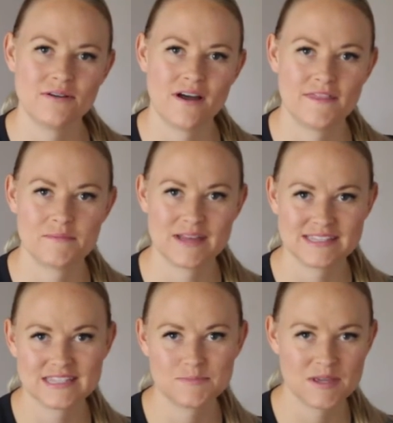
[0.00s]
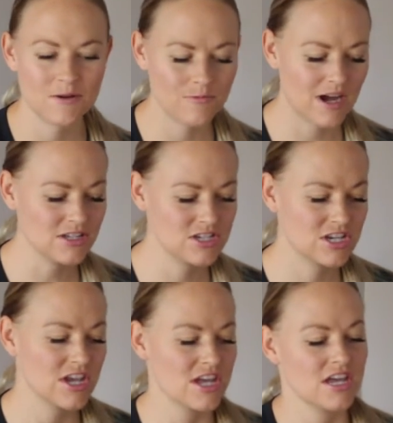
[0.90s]
on the Basis Peak watch.
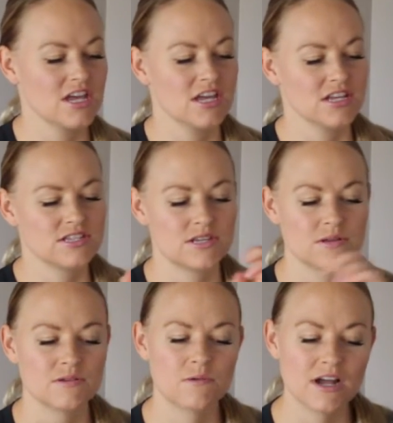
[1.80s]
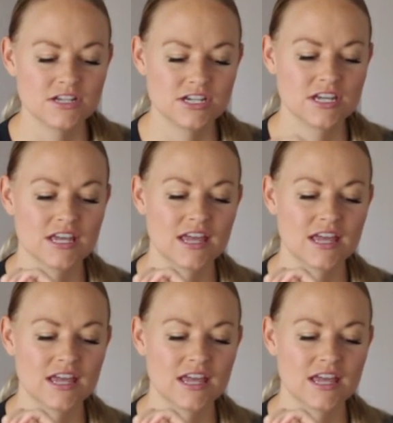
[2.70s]
So the watch